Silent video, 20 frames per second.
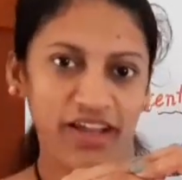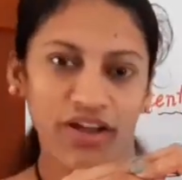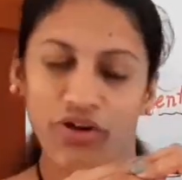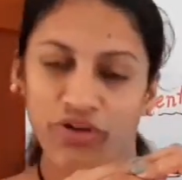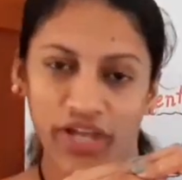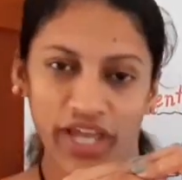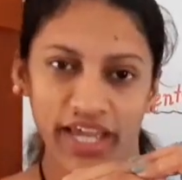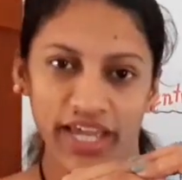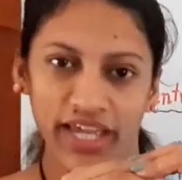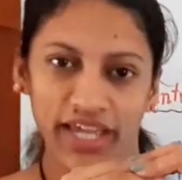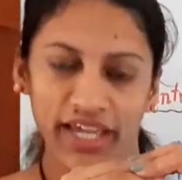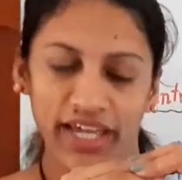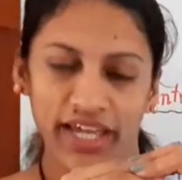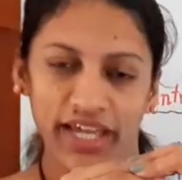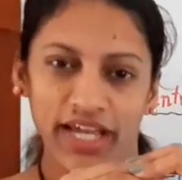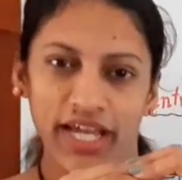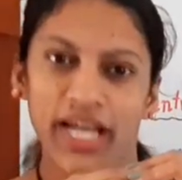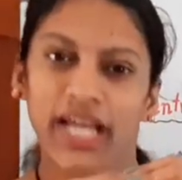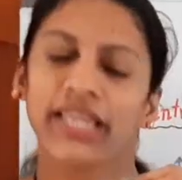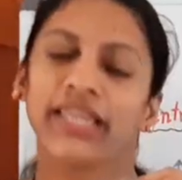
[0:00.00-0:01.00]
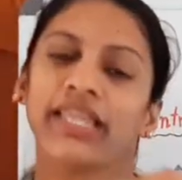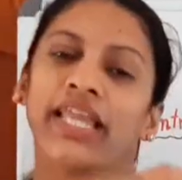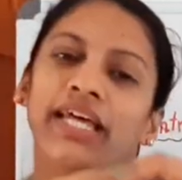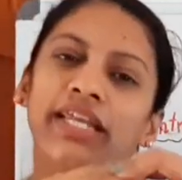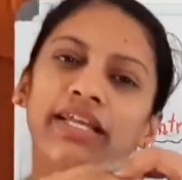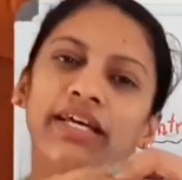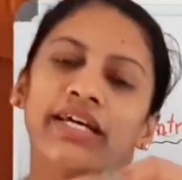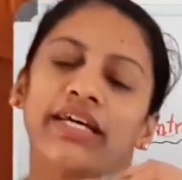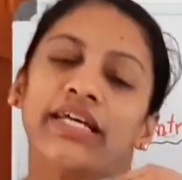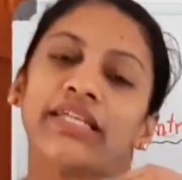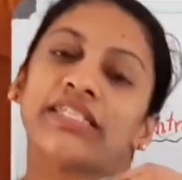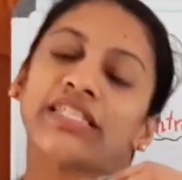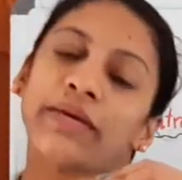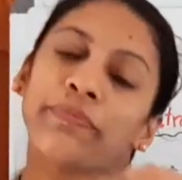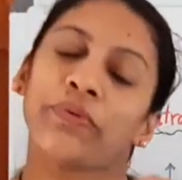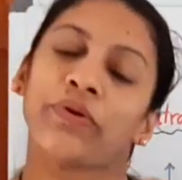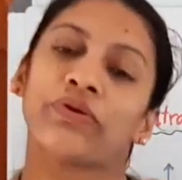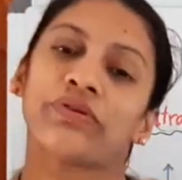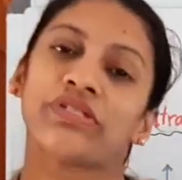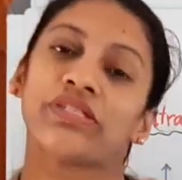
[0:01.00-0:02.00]
Okay, then
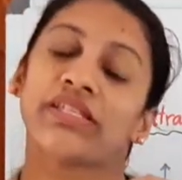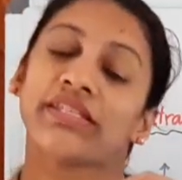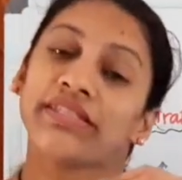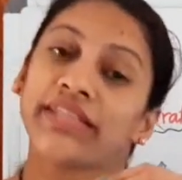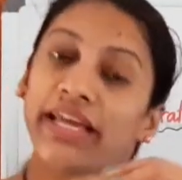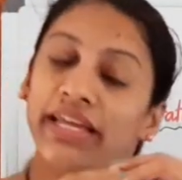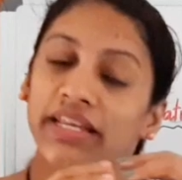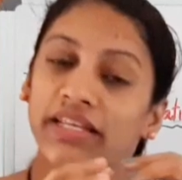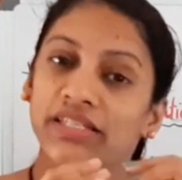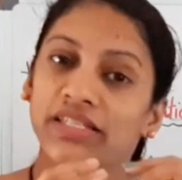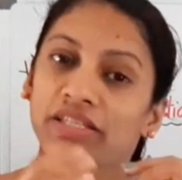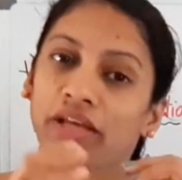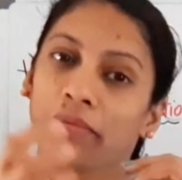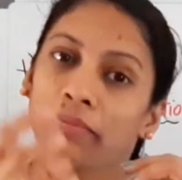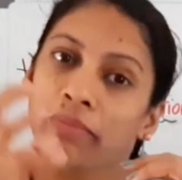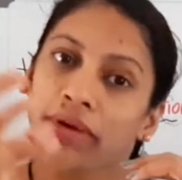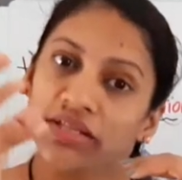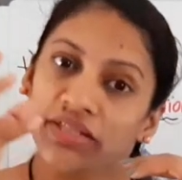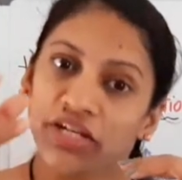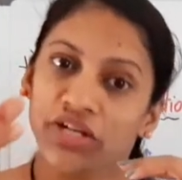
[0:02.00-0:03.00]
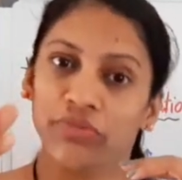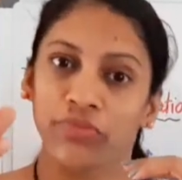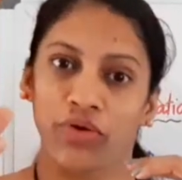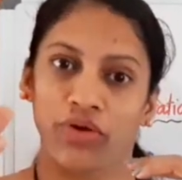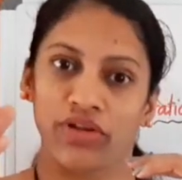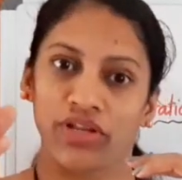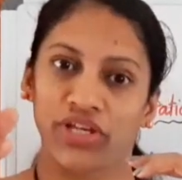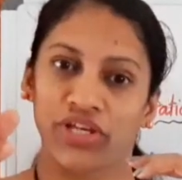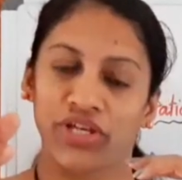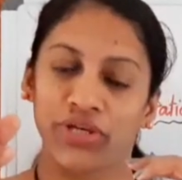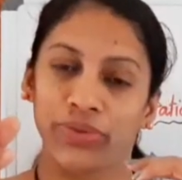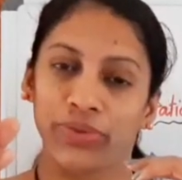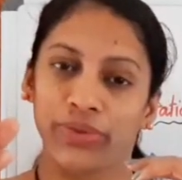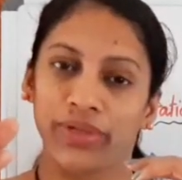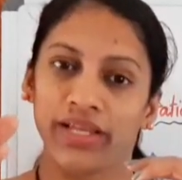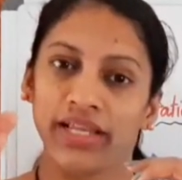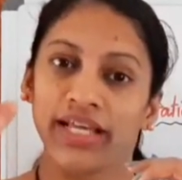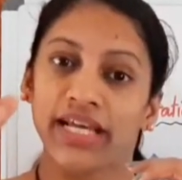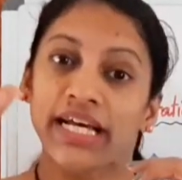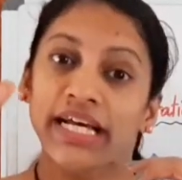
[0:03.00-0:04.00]
suppose there is some other
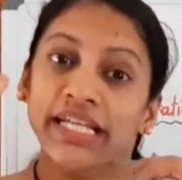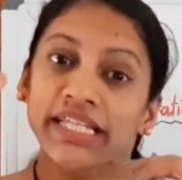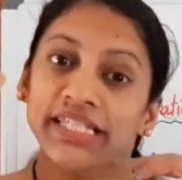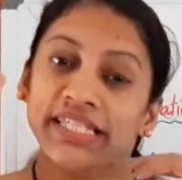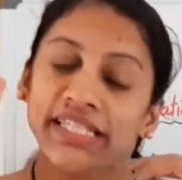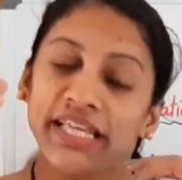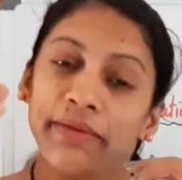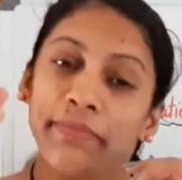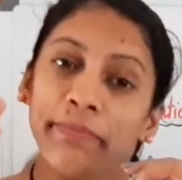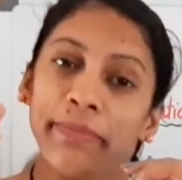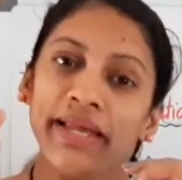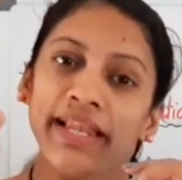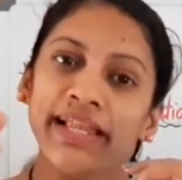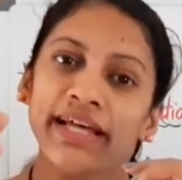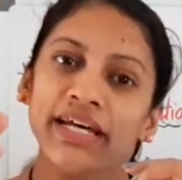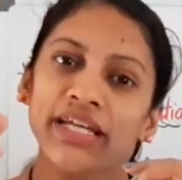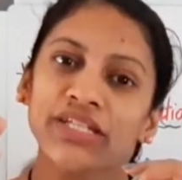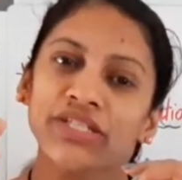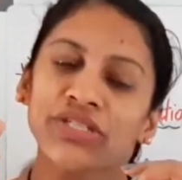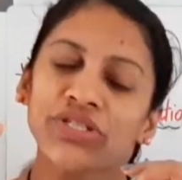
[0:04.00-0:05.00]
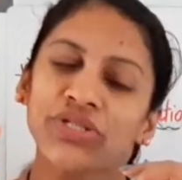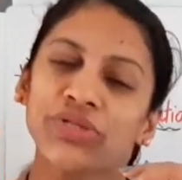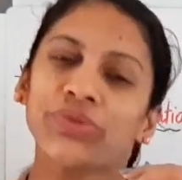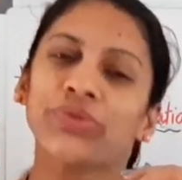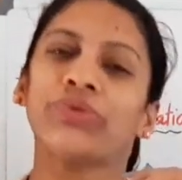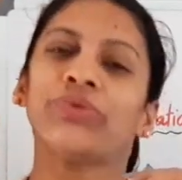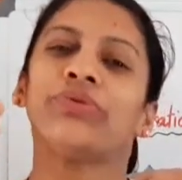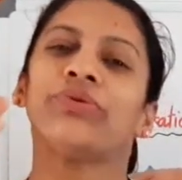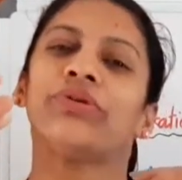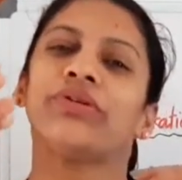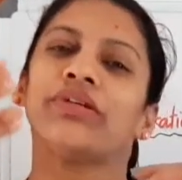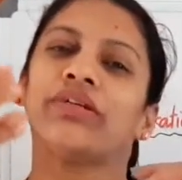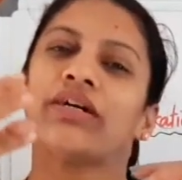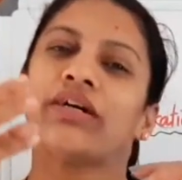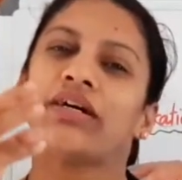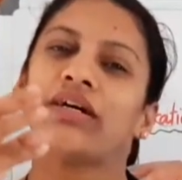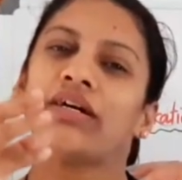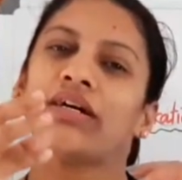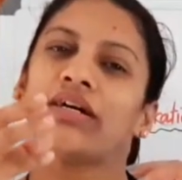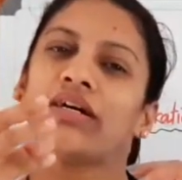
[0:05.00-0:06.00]
molecule similar to
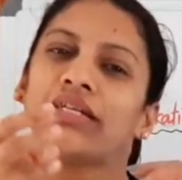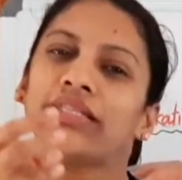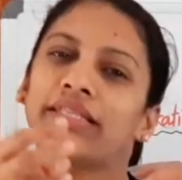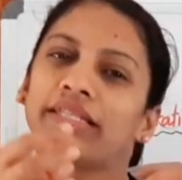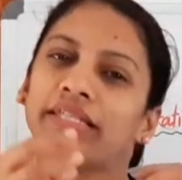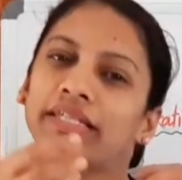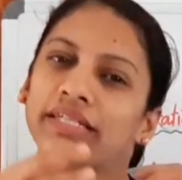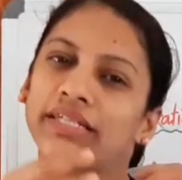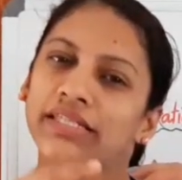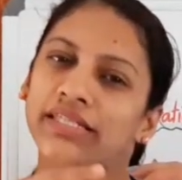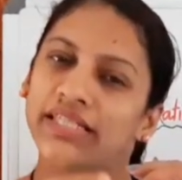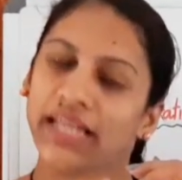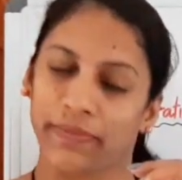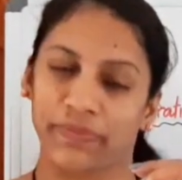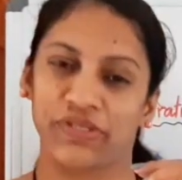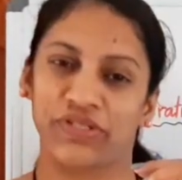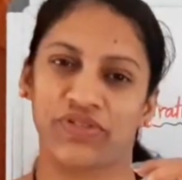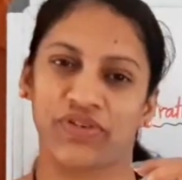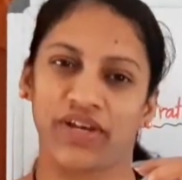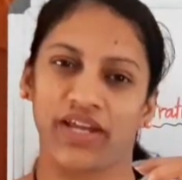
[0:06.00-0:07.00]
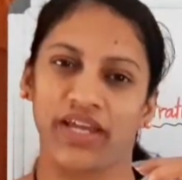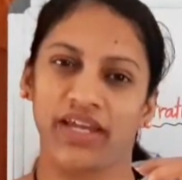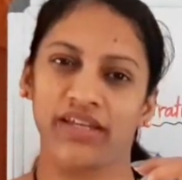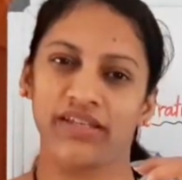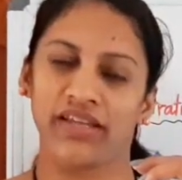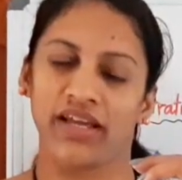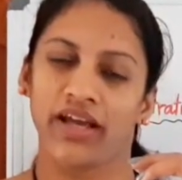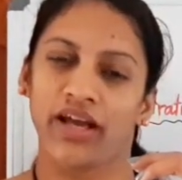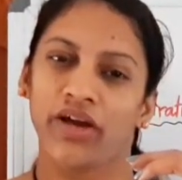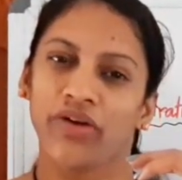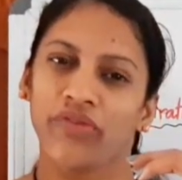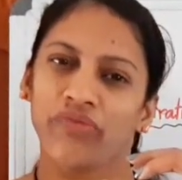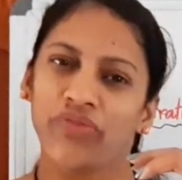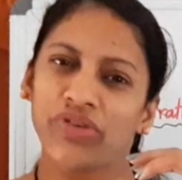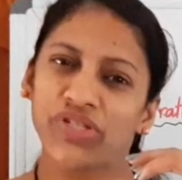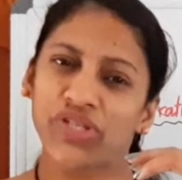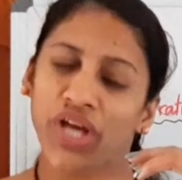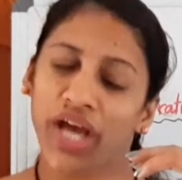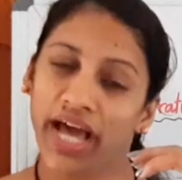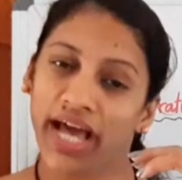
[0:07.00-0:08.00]
this substrate
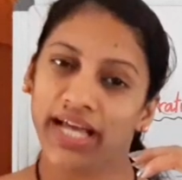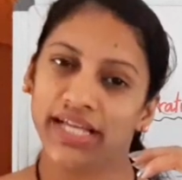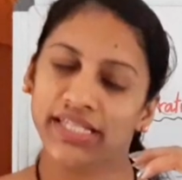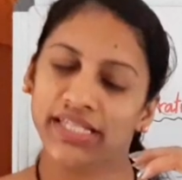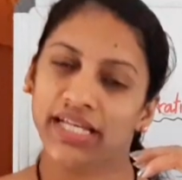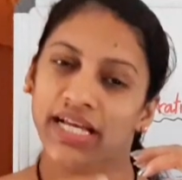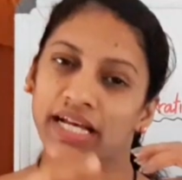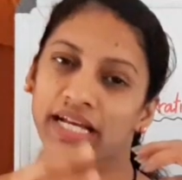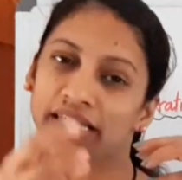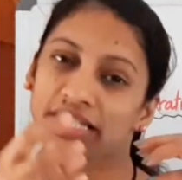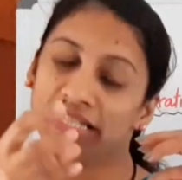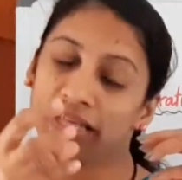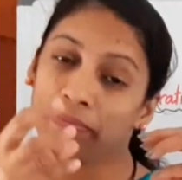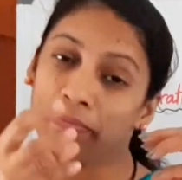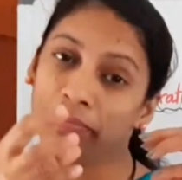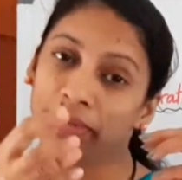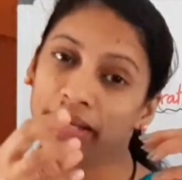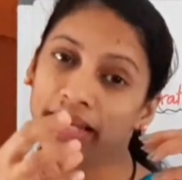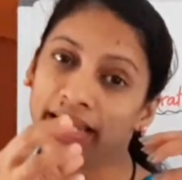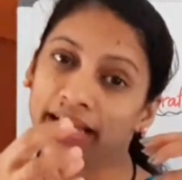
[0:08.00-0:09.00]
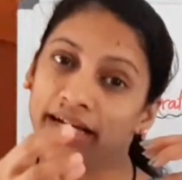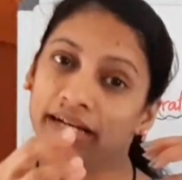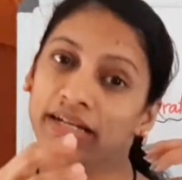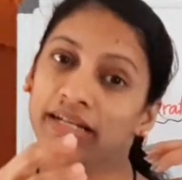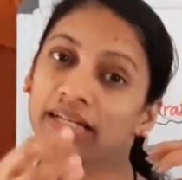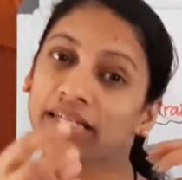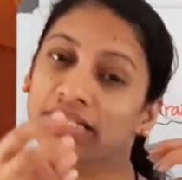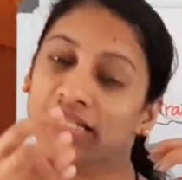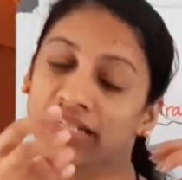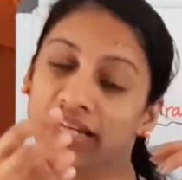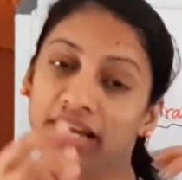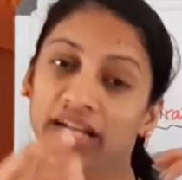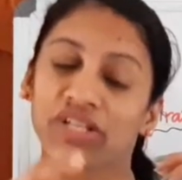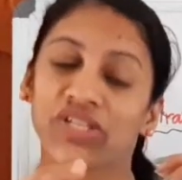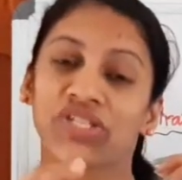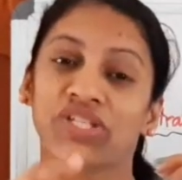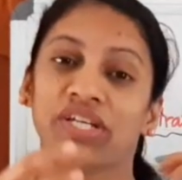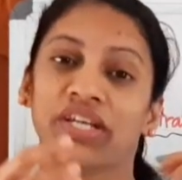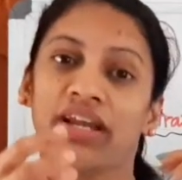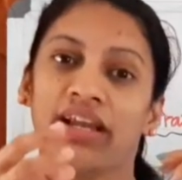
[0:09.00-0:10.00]
which has similar
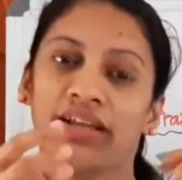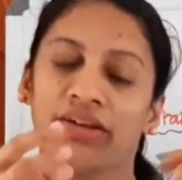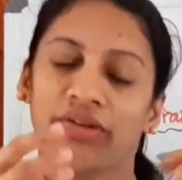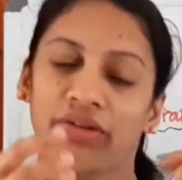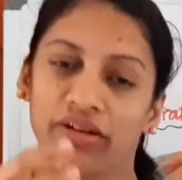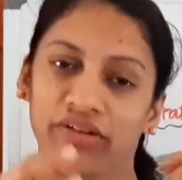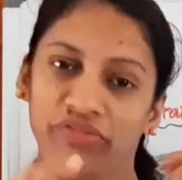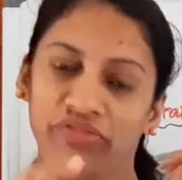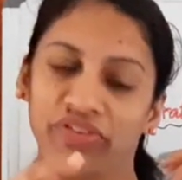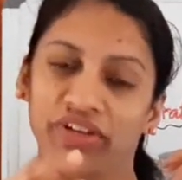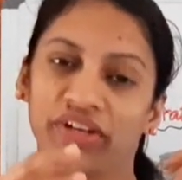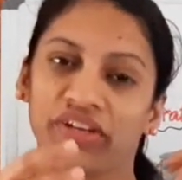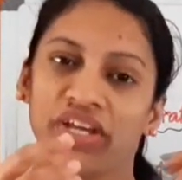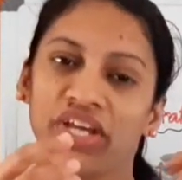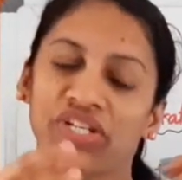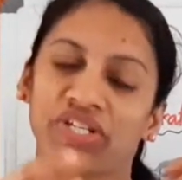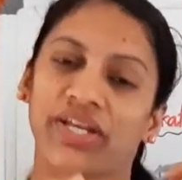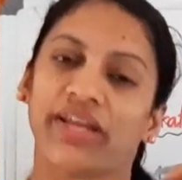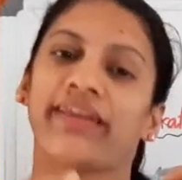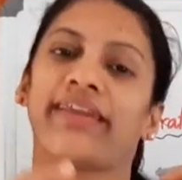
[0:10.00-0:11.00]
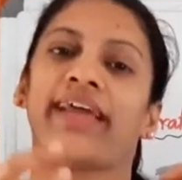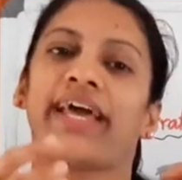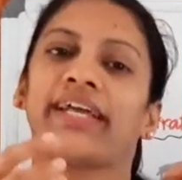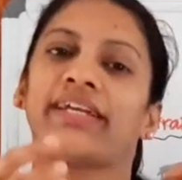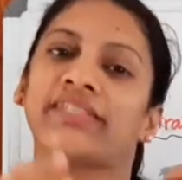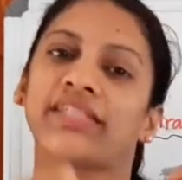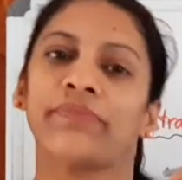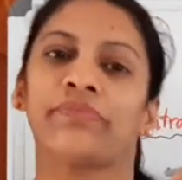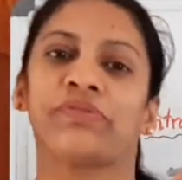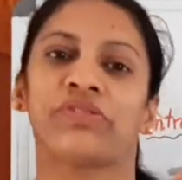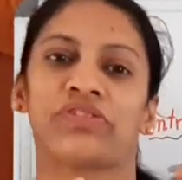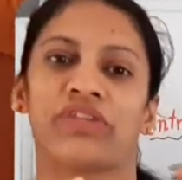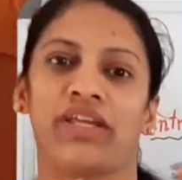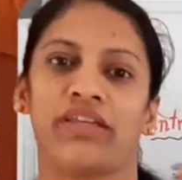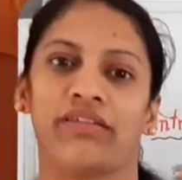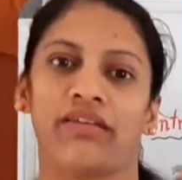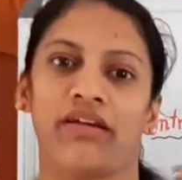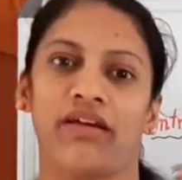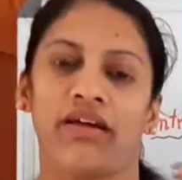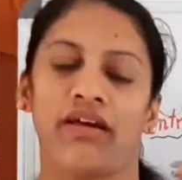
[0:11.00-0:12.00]
structural configuration like
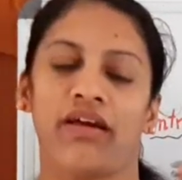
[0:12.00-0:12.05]
substrate.